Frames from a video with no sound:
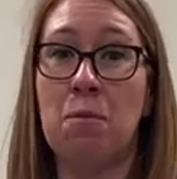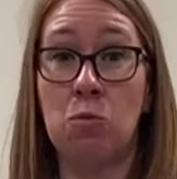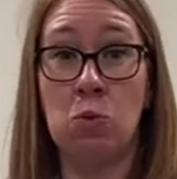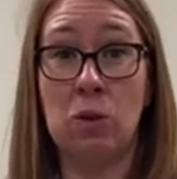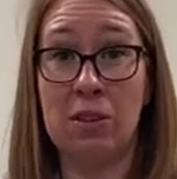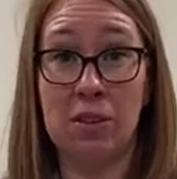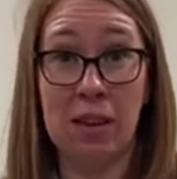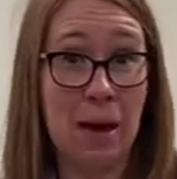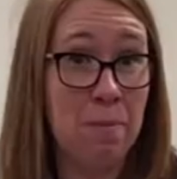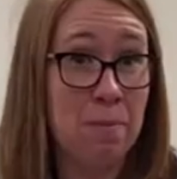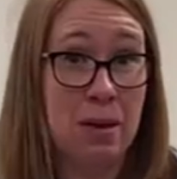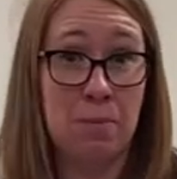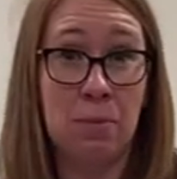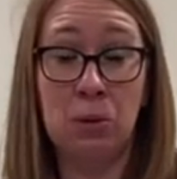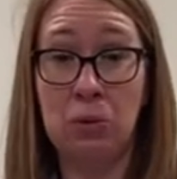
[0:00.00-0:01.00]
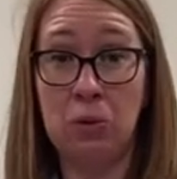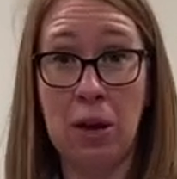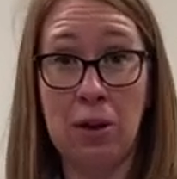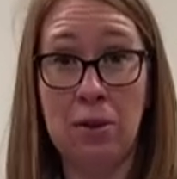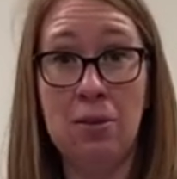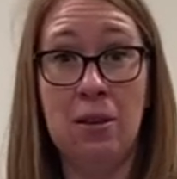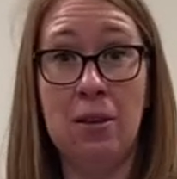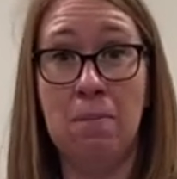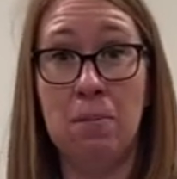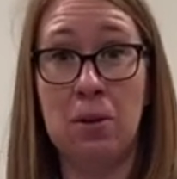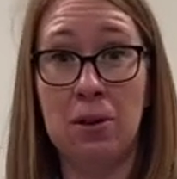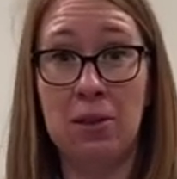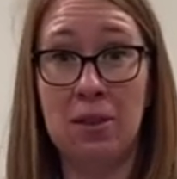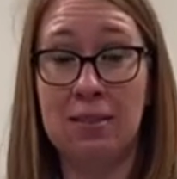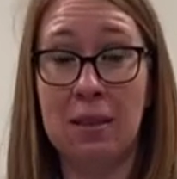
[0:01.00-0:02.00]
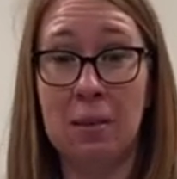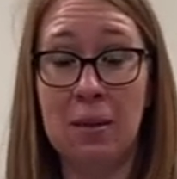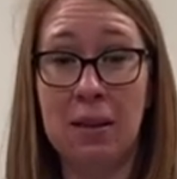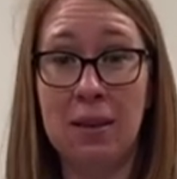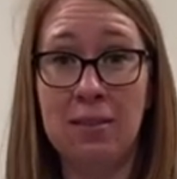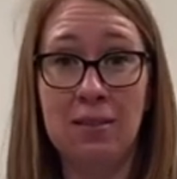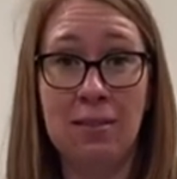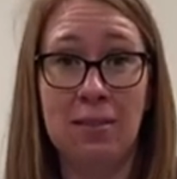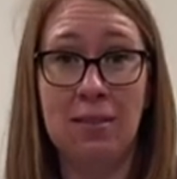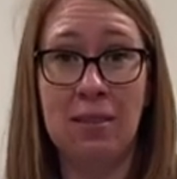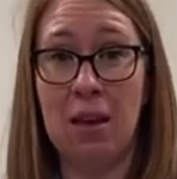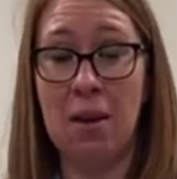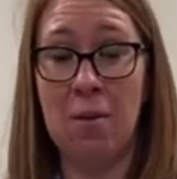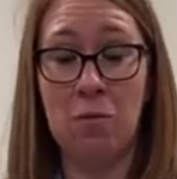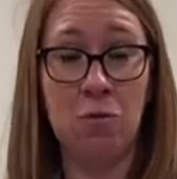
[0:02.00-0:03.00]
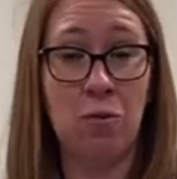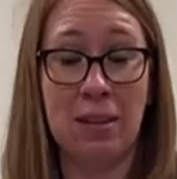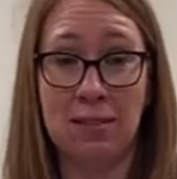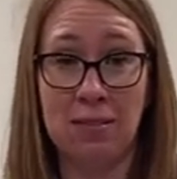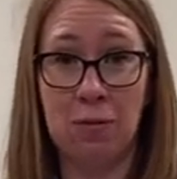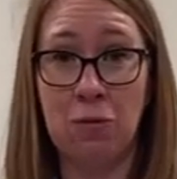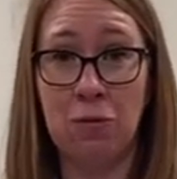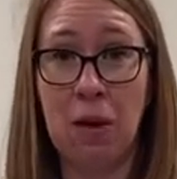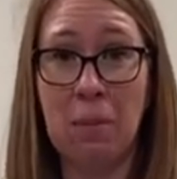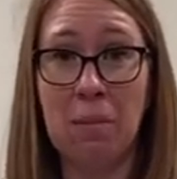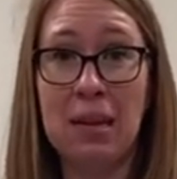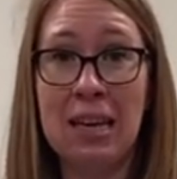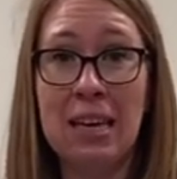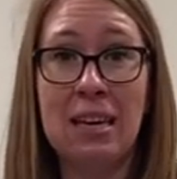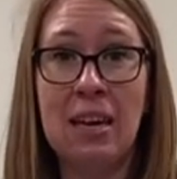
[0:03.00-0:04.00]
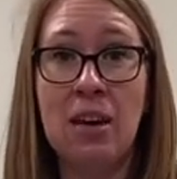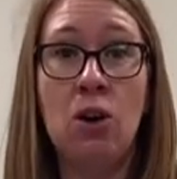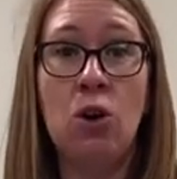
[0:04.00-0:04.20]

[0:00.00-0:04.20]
will you let people know that birth is imminent, friends and family,